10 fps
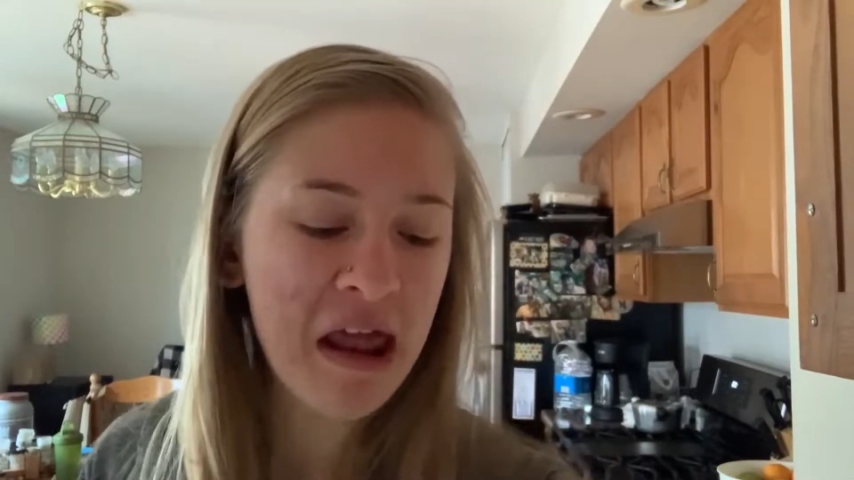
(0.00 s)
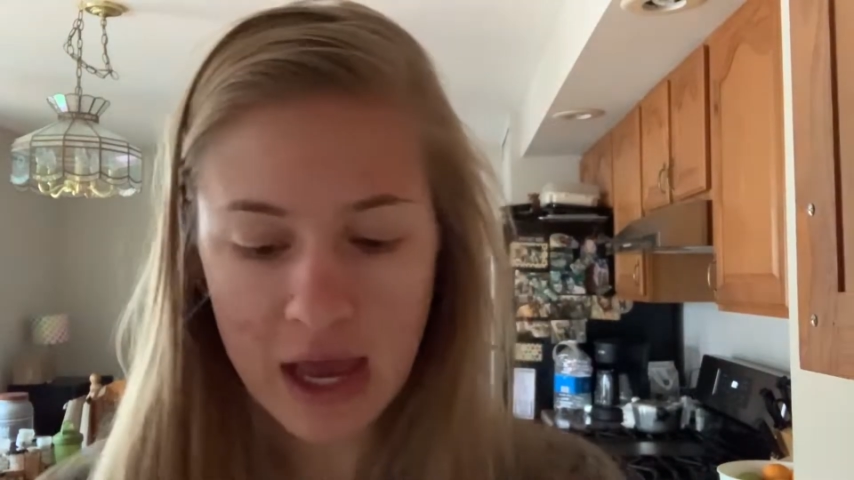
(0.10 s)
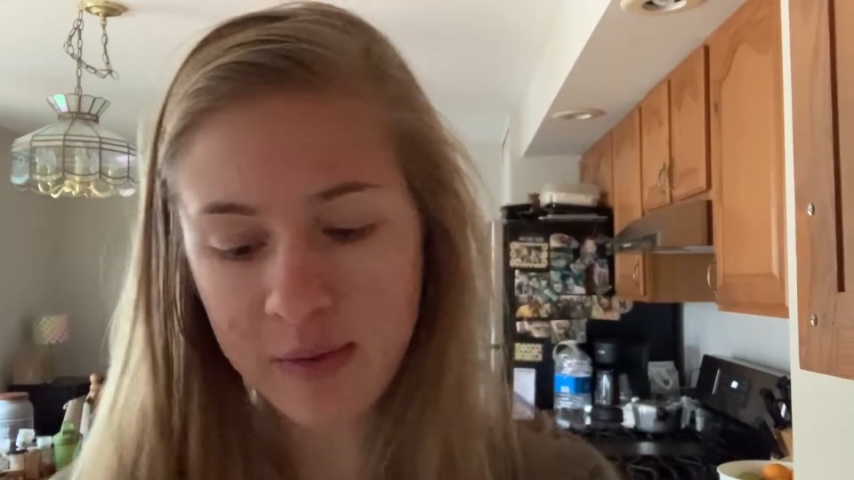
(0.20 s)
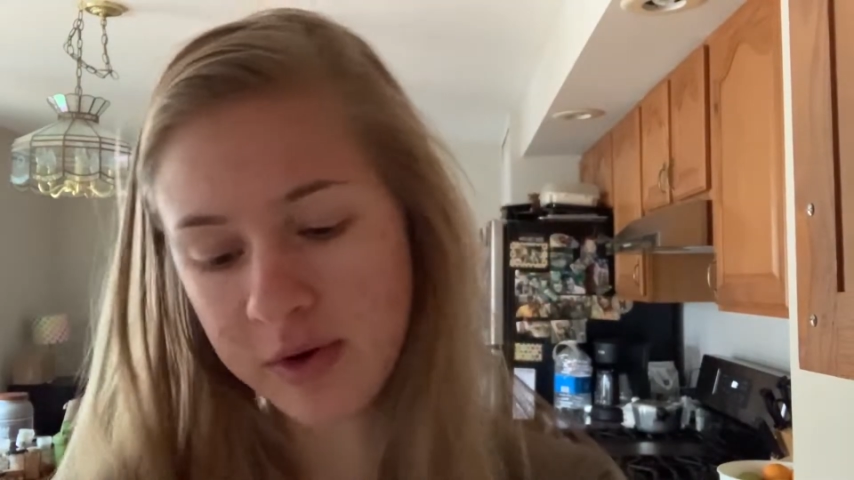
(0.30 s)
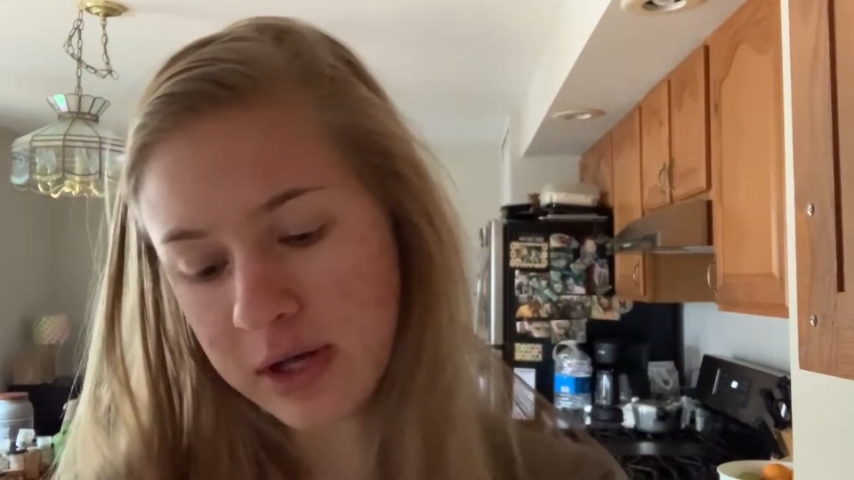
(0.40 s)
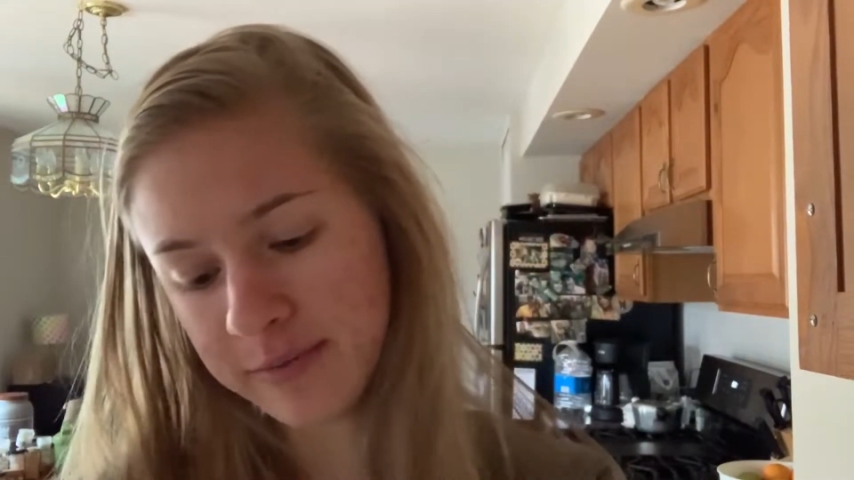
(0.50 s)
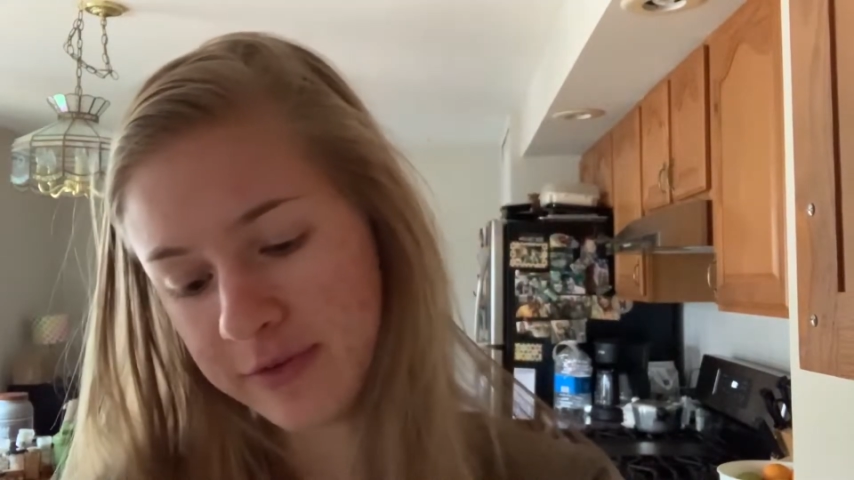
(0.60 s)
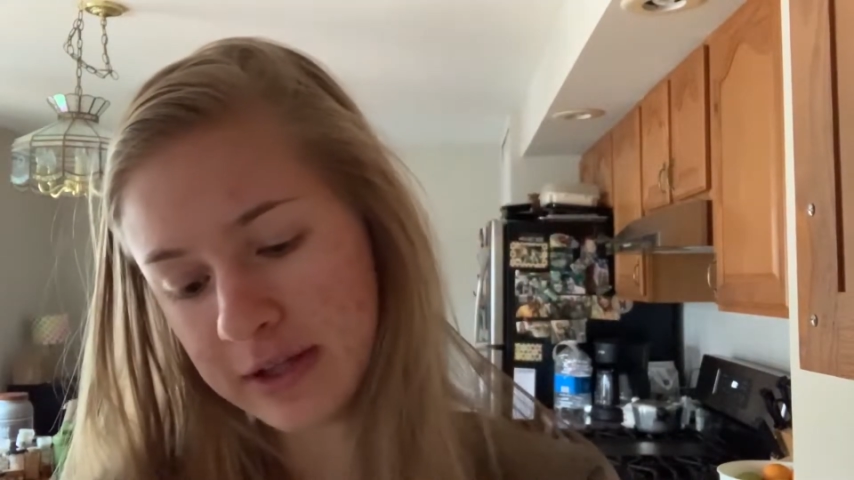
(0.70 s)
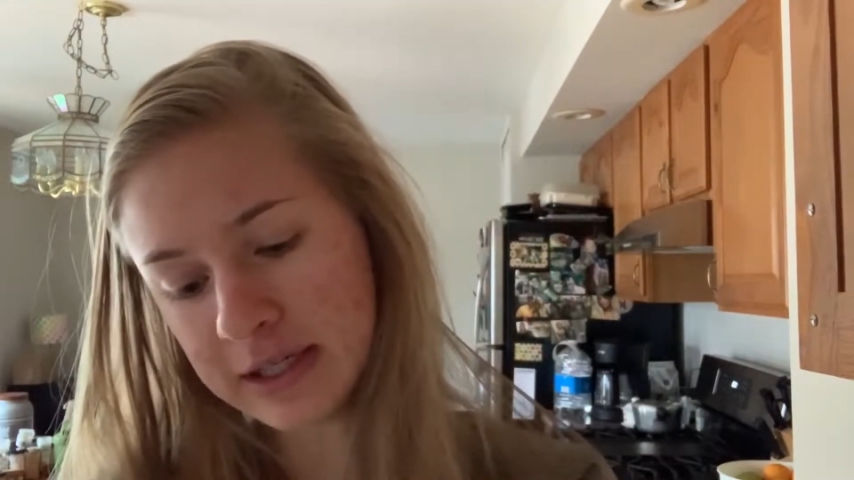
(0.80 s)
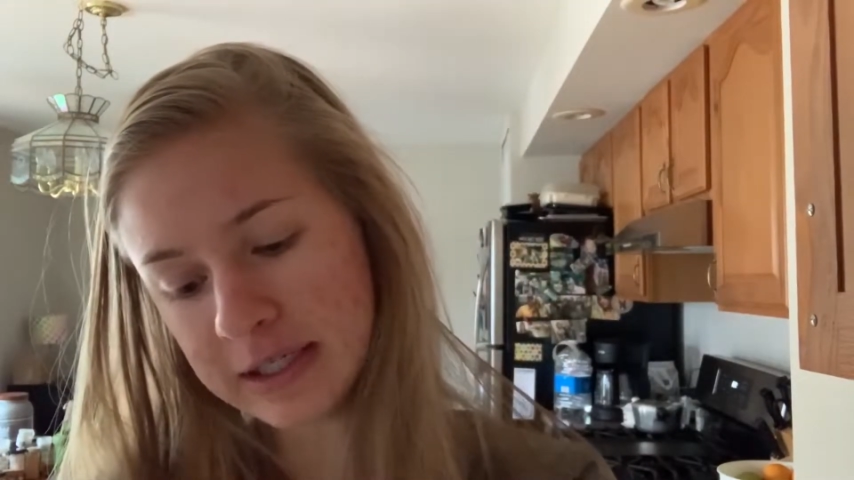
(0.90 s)
I woke up
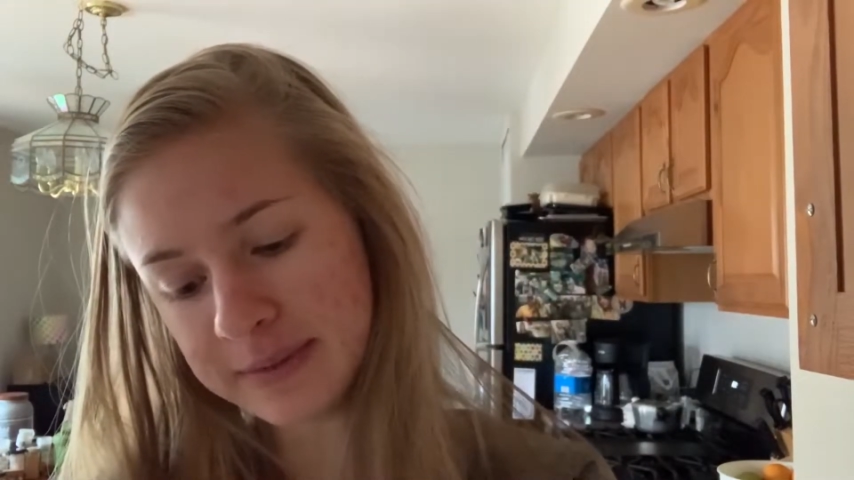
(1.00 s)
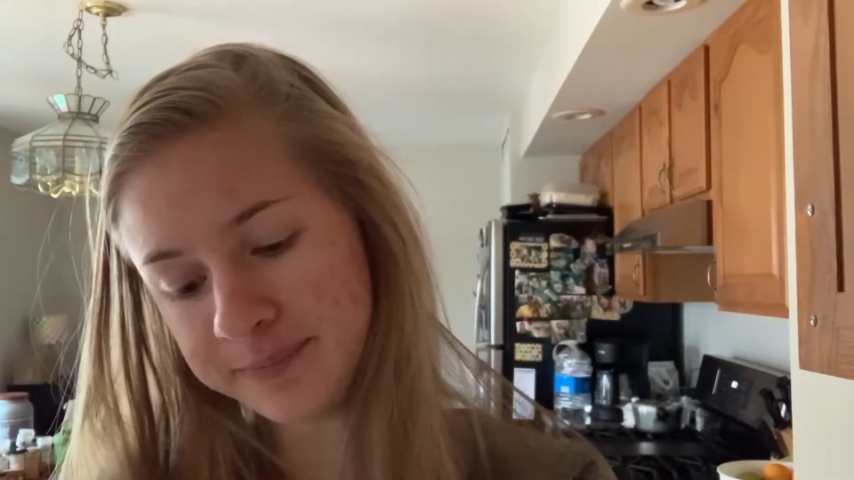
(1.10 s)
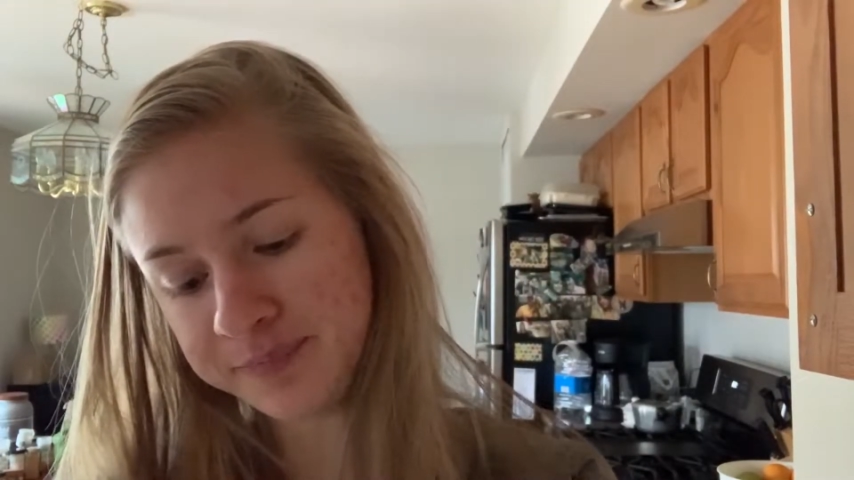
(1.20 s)
feeling